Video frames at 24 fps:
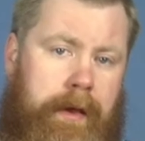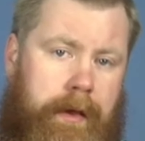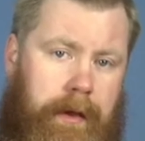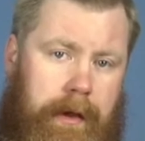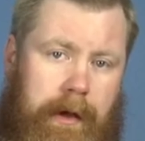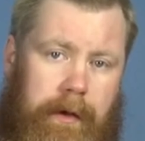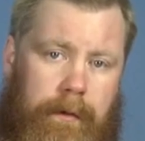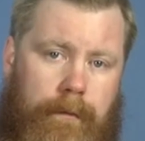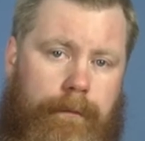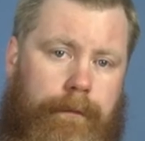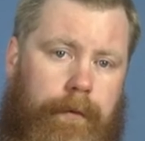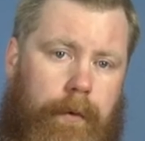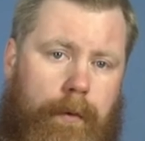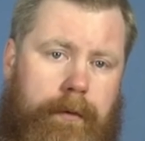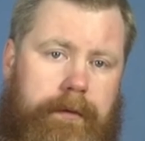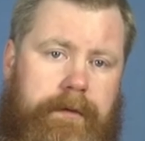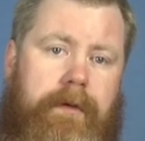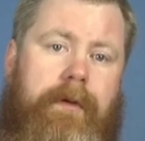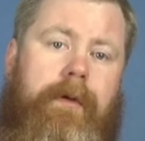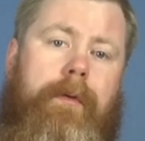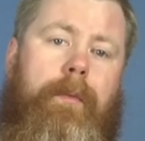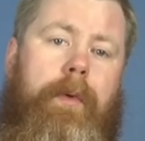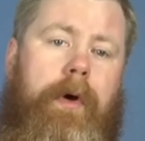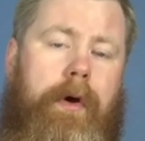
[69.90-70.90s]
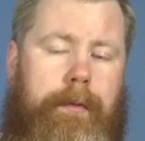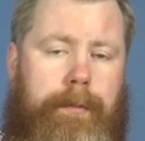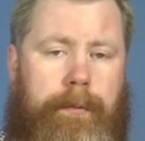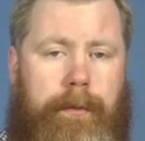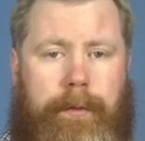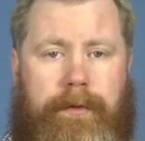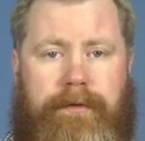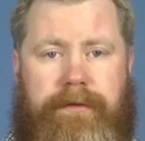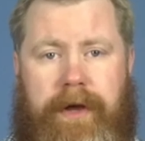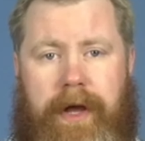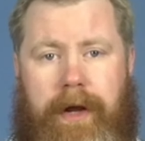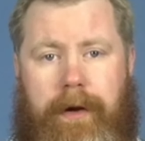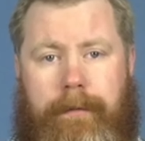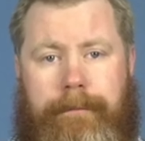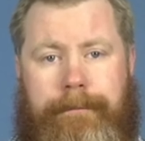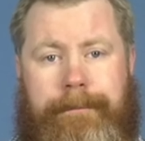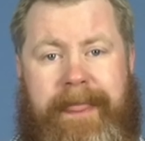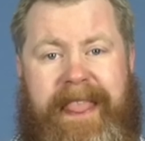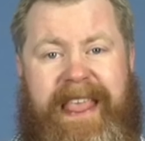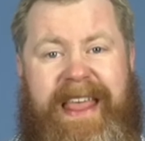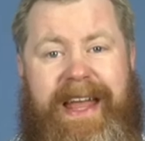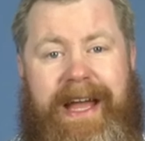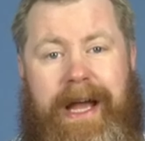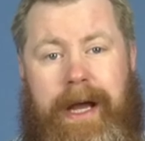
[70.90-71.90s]
Hello folks, welcome to our channel.
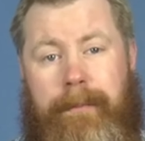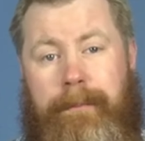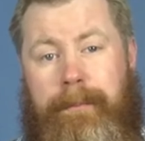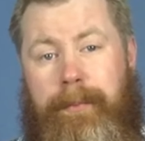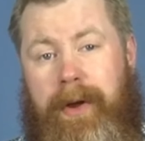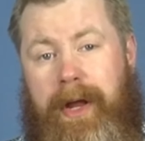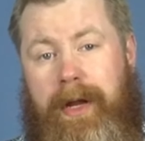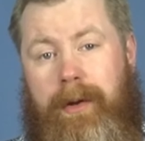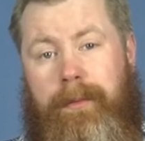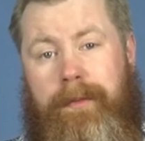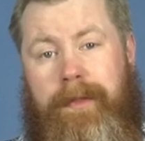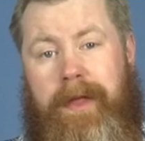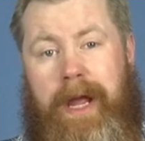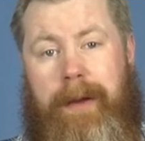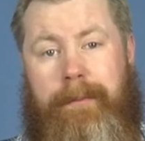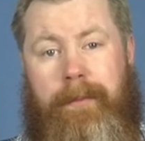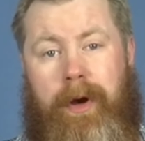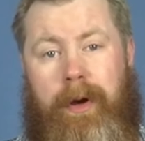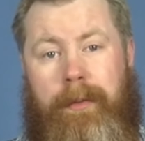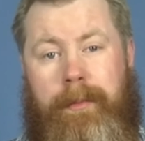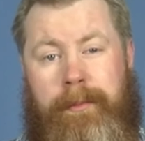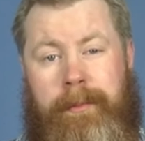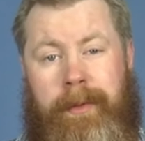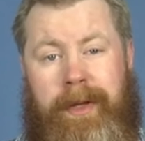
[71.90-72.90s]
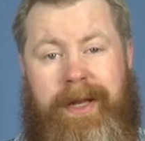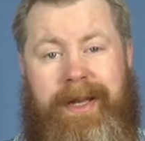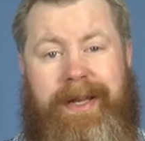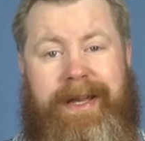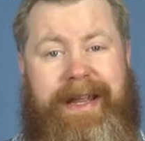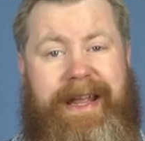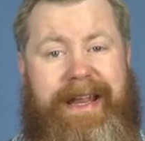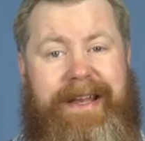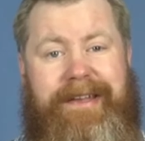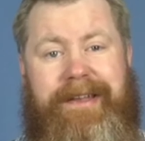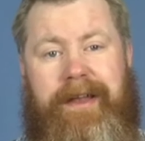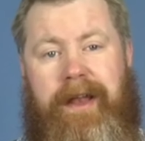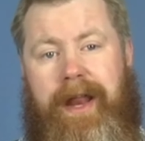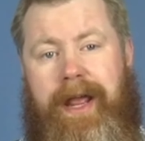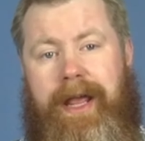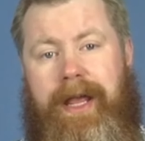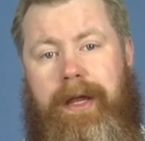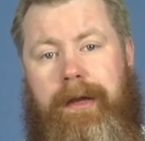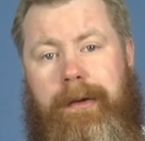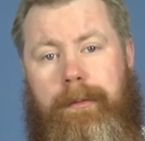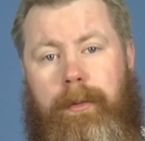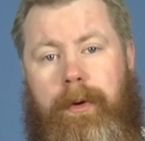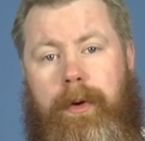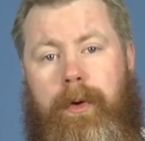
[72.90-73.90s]
I'm Brent with Hammer Armament, and
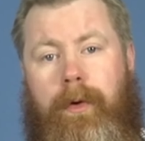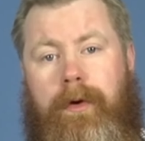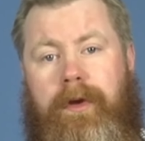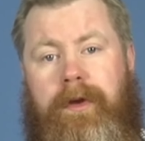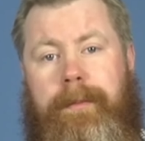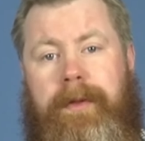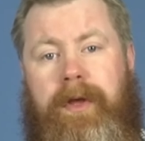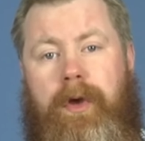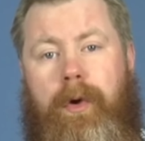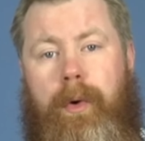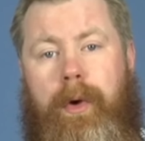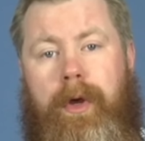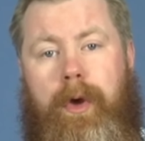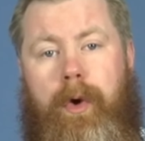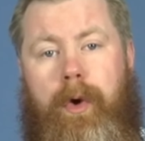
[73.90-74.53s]
today we're going to be going